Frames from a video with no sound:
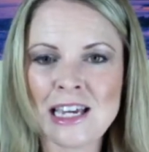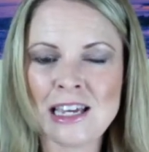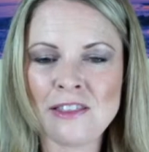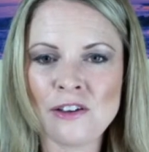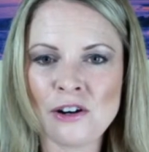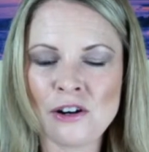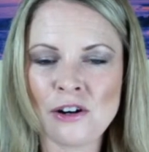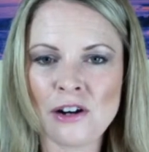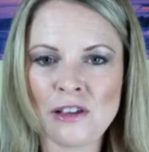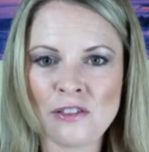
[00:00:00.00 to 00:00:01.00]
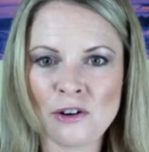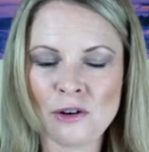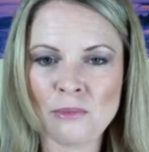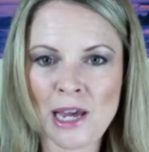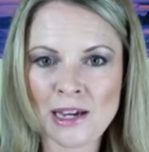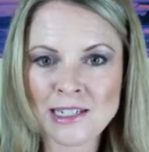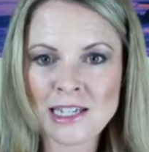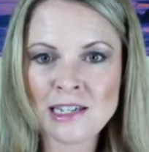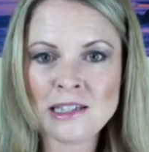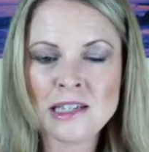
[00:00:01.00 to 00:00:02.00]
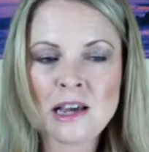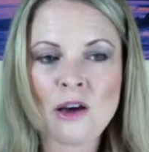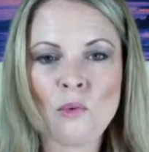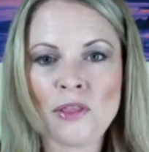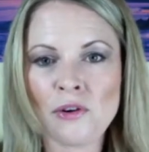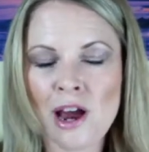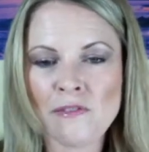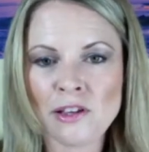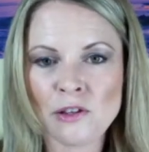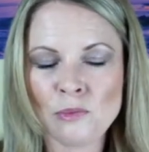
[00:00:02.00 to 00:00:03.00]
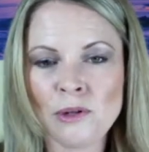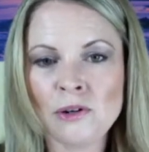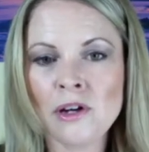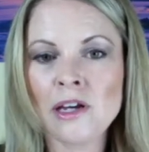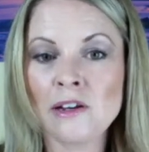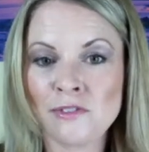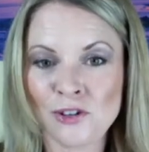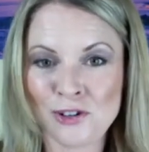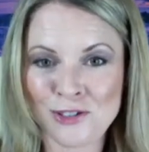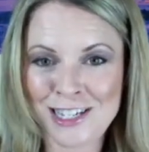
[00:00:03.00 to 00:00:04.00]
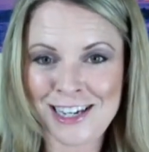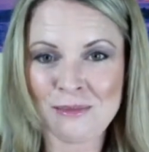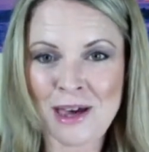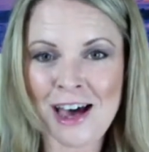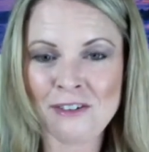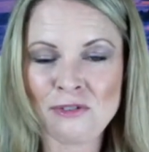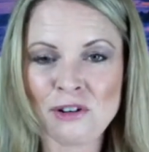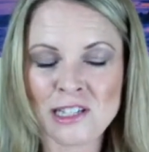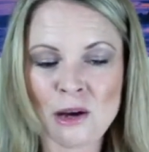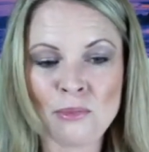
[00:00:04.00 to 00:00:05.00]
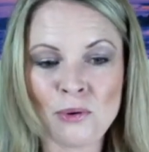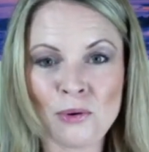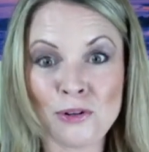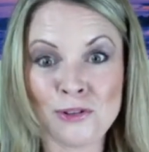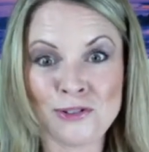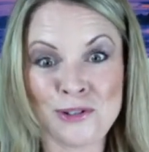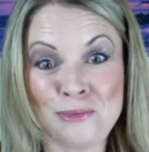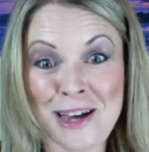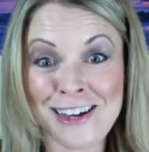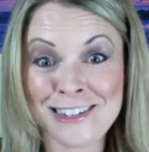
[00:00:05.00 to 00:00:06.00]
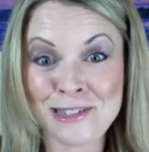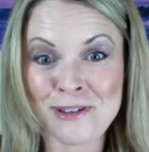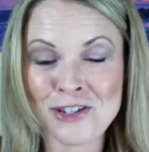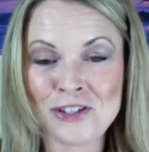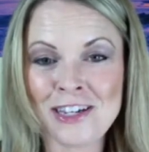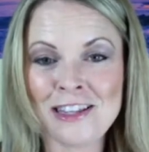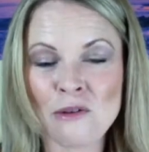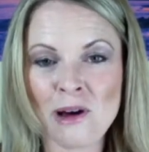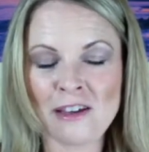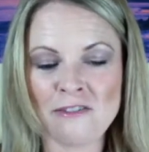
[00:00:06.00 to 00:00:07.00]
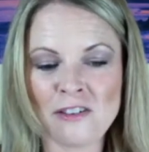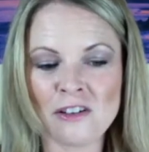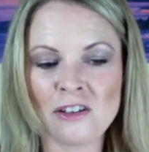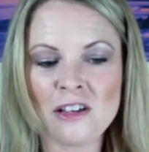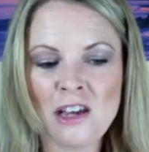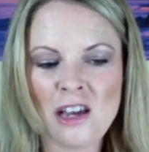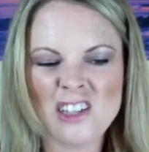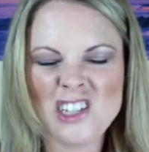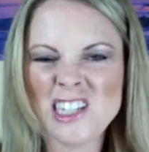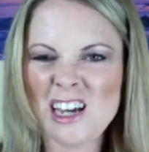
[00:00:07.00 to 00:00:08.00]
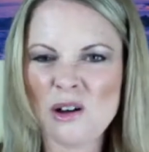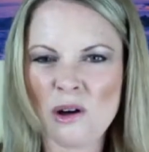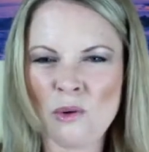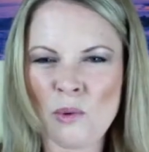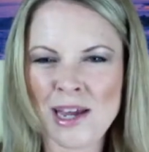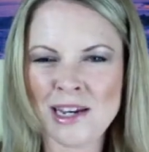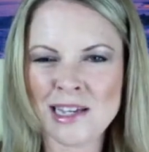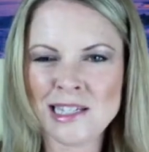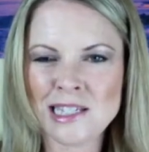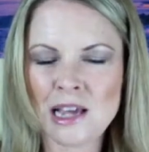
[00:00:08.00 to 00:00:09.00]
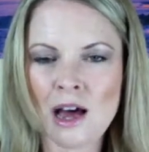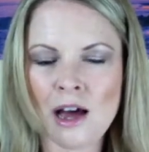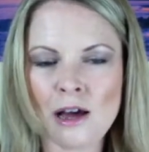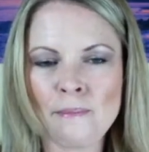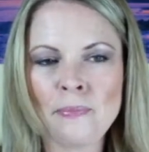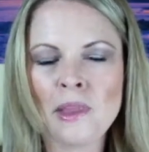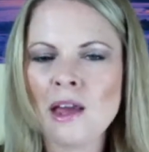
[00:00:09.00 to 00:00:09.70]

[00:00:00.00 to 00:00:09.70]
in their in their panties when they're having their period if they're using a pad for example or there's no pad especially they might feel just like a, a wetness um,